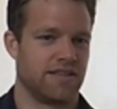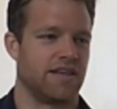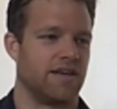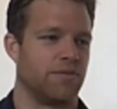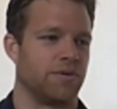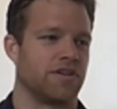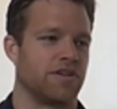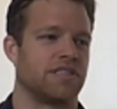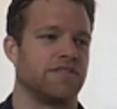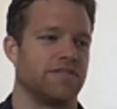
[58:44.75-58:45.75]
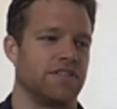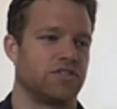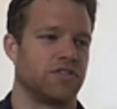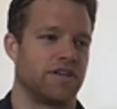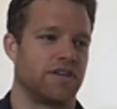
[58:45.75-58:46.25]
Um, we also have a very
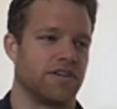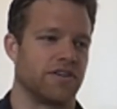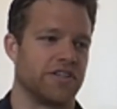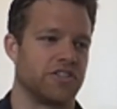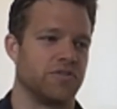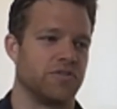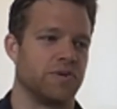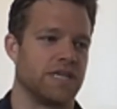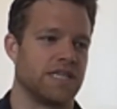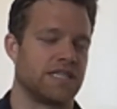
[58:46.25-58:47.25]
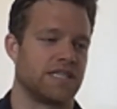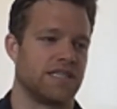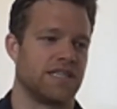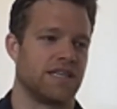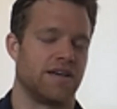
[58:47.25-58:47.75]
strong integration with
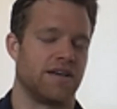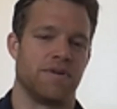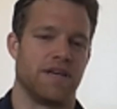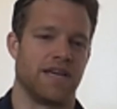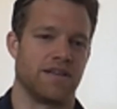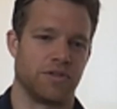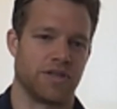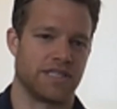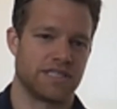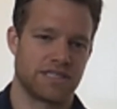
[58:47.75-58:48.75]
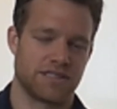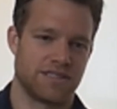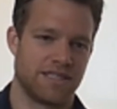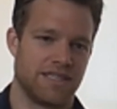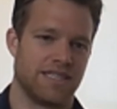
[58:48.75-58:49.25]
um, A W S.
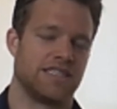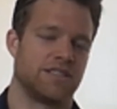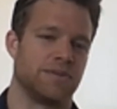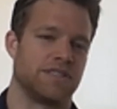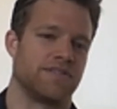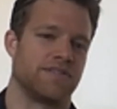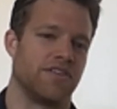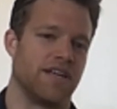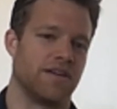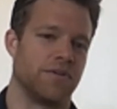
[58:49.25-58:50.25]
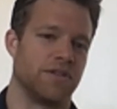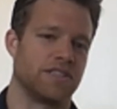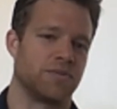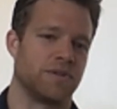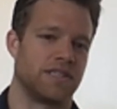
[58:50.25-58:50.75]
Specifically on A W
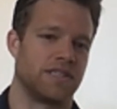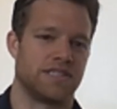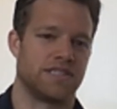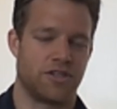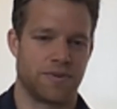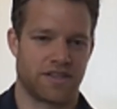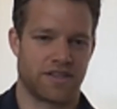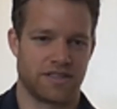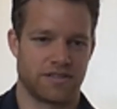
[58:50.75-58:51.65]
S with SageMaker,